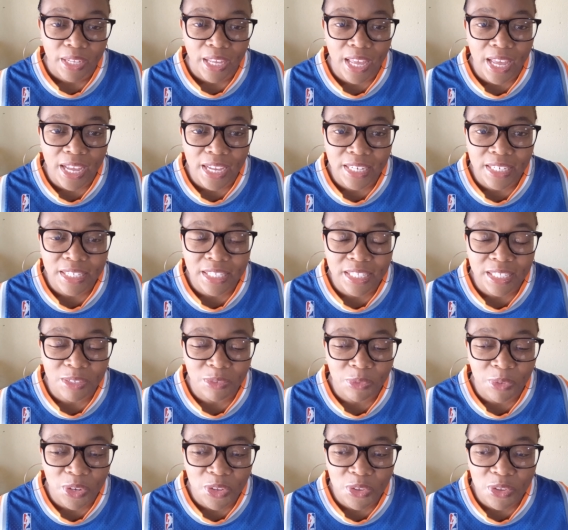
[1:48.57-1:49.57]
And
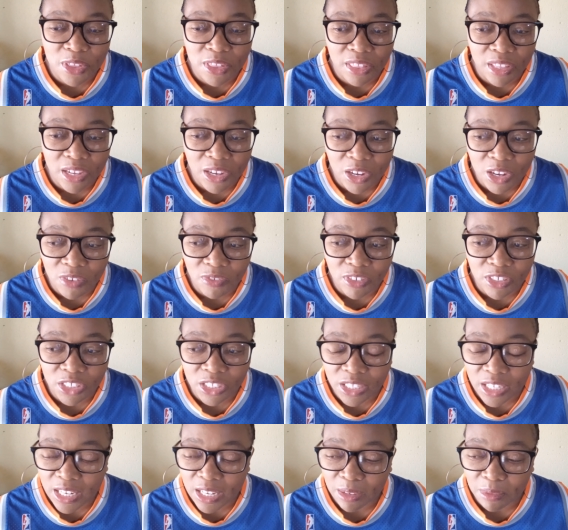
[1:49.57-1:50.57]
when you think of a
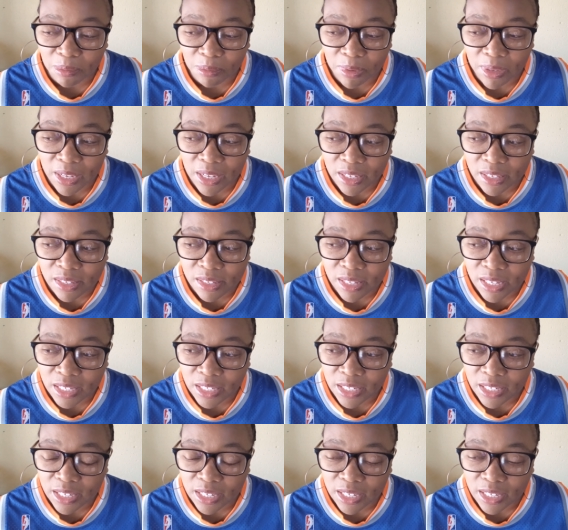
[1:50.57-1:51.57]
sheep, it's
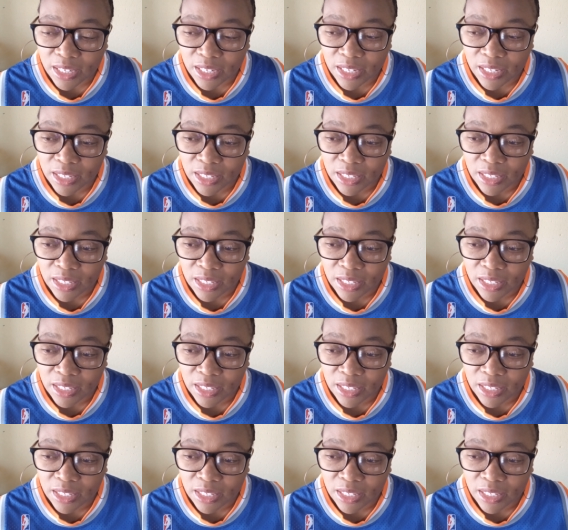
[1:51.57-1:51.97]
such a